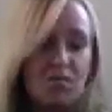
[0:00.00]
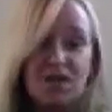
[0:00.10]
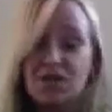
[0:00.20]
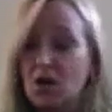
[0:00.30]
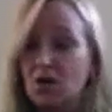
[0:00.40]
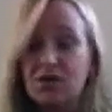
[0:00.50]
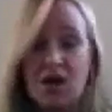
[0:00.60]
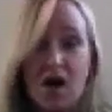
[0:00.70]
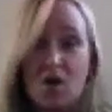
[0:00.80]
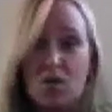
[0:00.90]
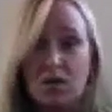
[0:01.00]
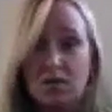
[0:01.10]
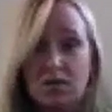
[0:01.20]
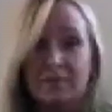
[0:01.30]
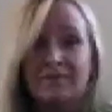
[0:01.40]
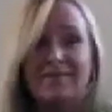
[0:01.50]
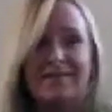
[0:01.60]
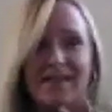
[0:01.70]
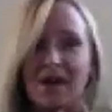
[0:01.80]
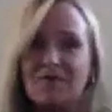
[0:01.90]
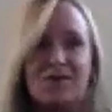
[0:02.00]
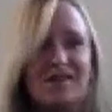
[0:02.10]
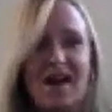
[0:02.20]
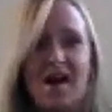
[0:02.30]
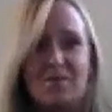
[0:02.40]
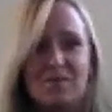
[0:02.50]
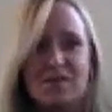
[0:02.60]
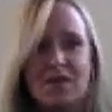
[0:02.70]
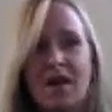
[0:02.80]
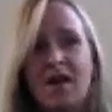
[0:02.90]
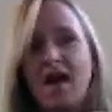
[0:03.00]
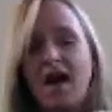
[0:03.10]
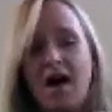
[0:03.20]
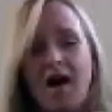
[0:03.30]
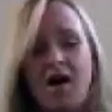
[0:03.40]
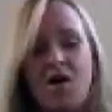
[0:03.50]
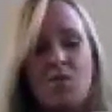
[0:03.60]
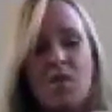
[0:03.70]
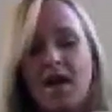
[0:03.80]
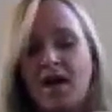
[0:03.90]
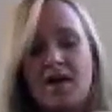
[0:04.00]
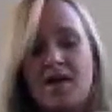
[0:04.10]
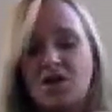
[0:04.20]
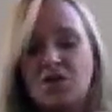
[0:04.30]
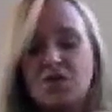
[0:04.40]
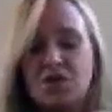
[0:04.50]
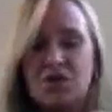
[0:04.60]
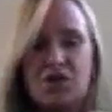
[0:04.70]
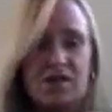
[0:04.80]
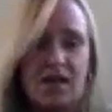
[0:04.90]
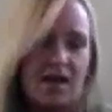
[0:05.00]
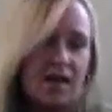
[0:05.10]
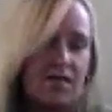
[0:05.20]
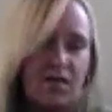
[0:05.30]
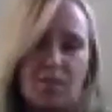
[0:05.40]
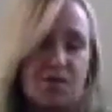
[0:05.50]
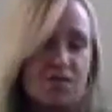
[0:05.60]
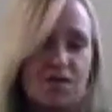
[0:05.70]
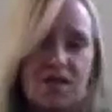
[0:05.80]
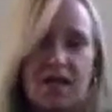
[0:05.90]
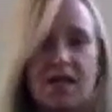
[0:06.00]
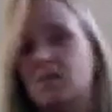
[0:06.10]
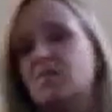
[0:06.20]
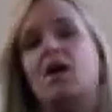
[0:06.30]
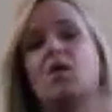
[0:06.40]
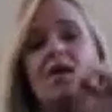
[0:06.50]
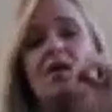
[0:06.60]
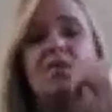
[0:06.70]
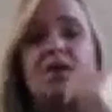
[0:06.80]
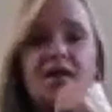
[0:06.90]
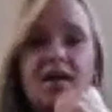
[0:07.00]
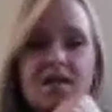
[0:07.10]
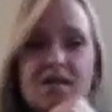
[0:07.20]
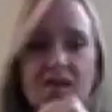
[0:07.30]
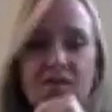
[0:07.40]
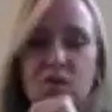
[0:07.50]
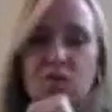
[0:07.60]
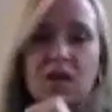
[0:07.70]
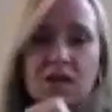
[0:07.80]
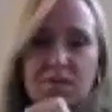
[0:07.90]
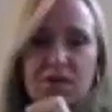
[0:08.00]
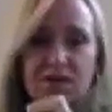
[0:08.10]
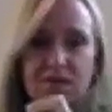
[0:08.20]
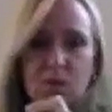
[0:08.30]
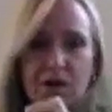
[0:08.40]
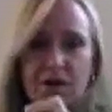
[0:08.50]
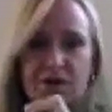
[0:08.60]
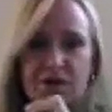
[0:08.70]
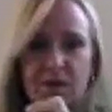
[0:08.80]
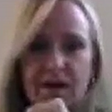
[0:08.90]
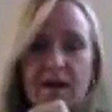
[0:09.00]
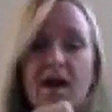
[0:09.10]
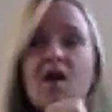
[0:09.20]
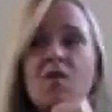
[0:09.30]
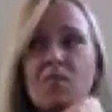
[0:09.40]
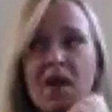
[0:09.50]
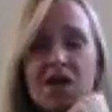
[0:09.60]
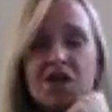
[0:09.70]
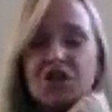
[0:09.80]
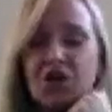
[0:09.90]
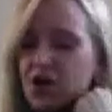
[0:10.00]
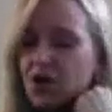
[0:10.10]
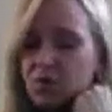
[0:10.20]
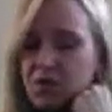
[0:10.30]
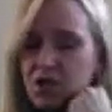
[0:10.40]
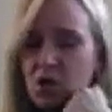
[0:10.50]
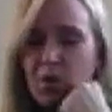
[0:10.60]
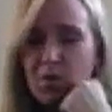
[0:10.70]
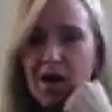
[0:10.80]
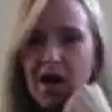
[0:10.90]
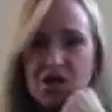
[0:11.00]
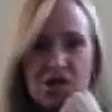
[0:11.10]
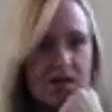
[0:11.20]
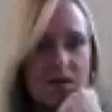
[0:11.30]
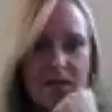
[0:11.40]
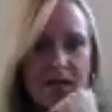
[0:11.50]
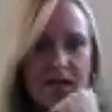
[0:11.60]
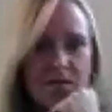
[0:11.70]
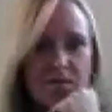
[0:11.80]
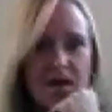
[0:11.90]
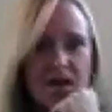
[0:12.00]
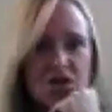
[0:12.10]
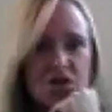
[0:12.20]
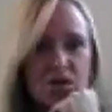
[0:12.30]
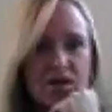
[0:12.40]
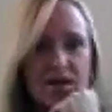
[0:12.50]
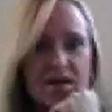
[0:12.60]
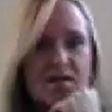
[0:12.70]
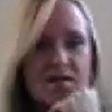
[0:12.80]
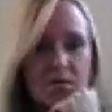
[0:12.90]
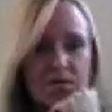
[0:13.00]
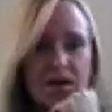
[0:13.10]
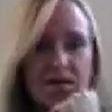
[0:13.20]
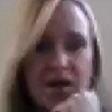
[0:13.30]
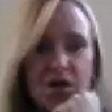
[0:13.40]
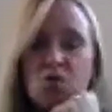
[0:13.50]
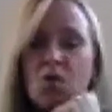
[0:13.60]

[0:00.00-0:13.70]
be told no several times. And you just can't give up. You've just got to keep going, because if you really believe in what you're doing, make sure you're super passionate about it. Make sure that it's something that